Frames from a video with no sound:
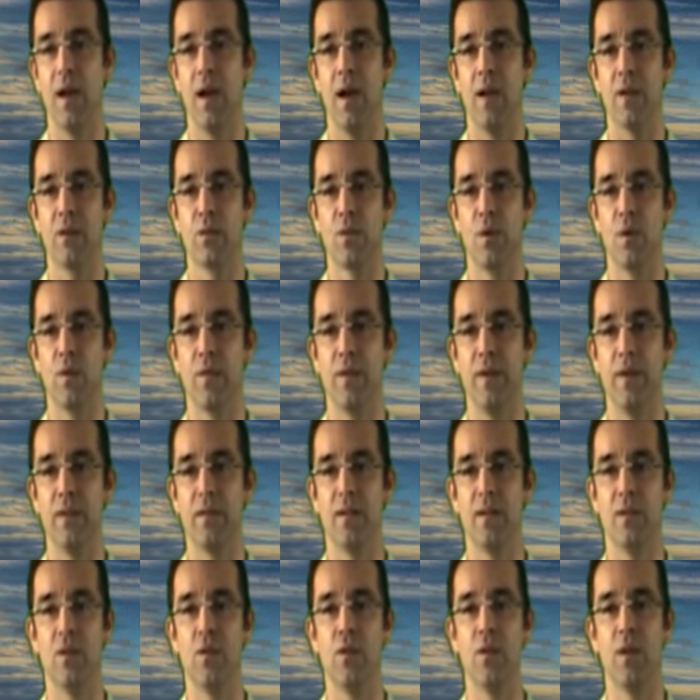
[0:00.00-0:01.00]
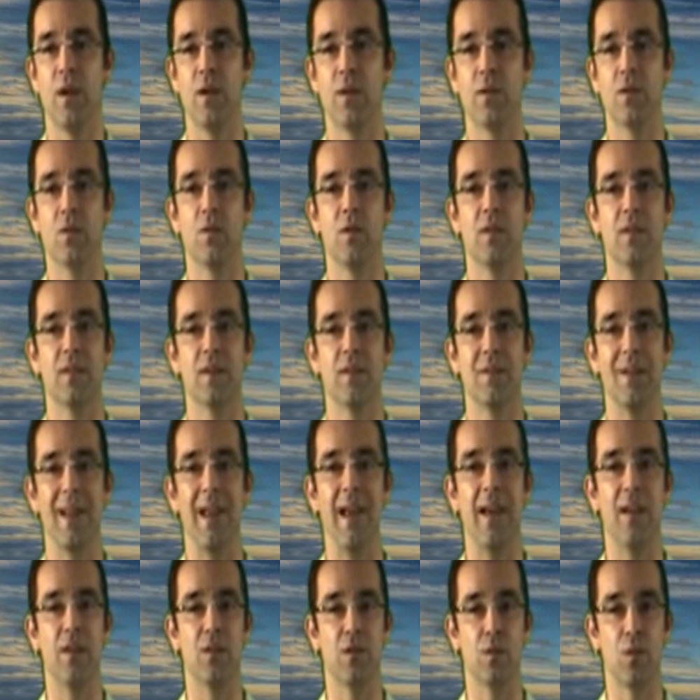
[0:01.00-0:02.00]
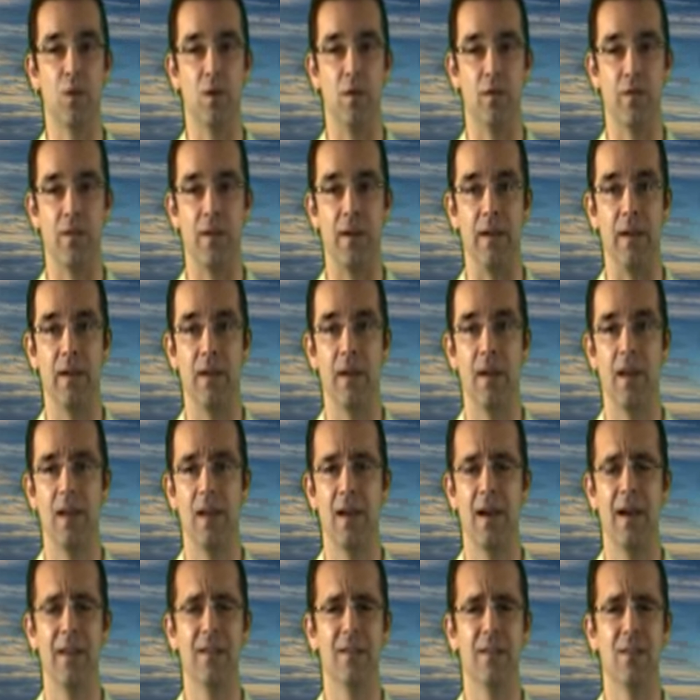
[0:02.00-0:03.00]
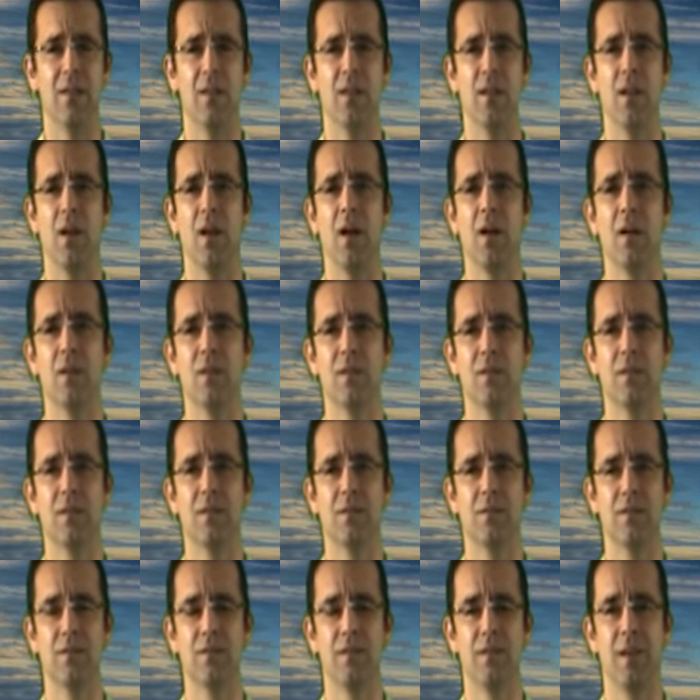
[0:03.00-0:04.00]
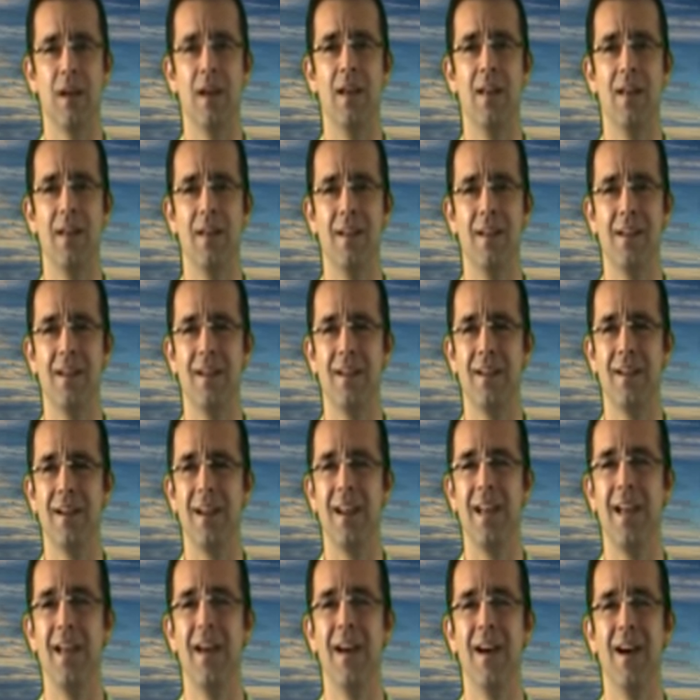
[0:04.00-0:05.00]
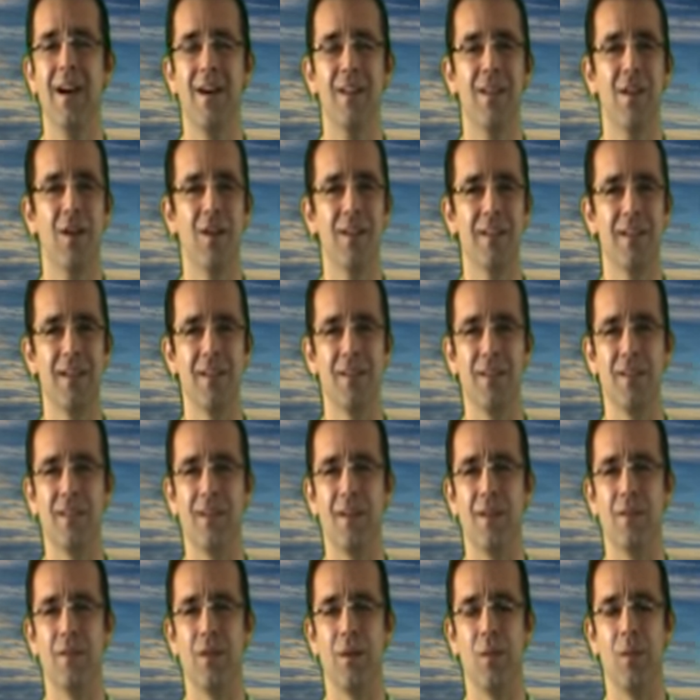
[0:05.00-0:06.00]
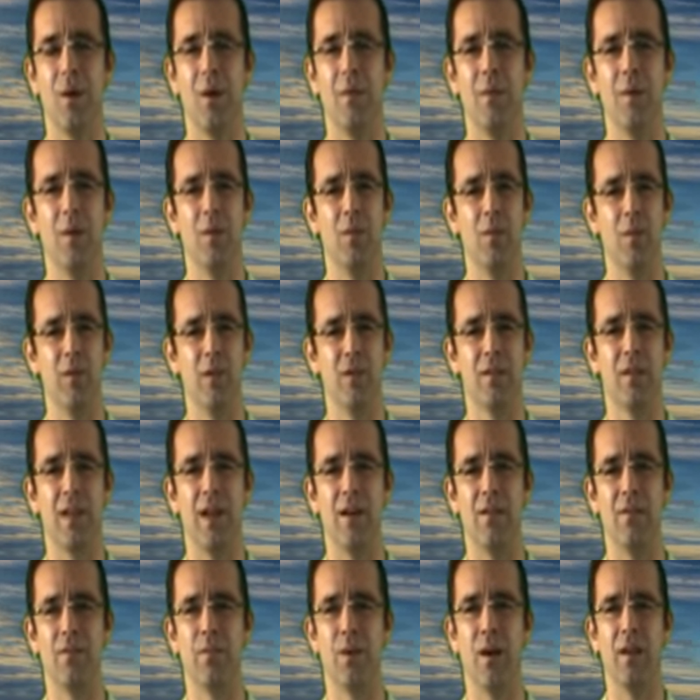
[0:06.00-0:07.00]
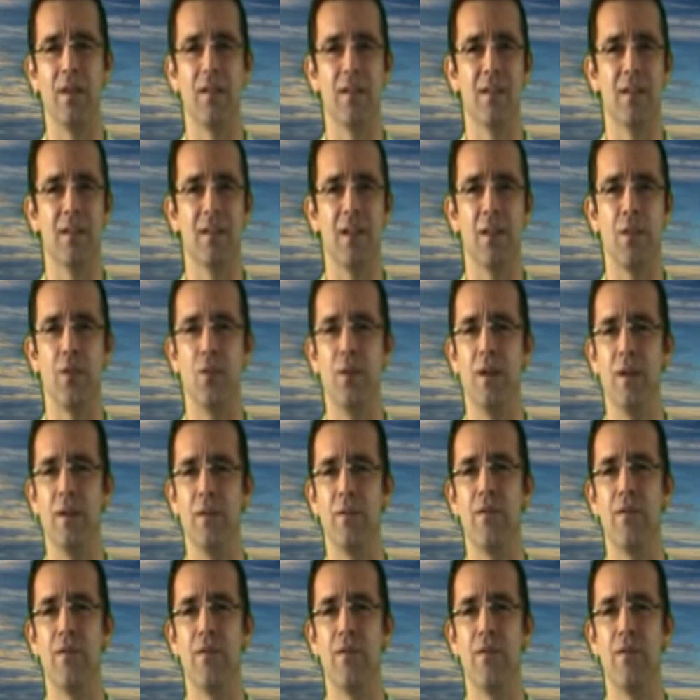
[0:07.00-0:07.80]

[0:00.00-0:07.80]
square feet to 2,278 square feet. That's a long, a long distance here from. I remember we used to have prices in the 300,000 to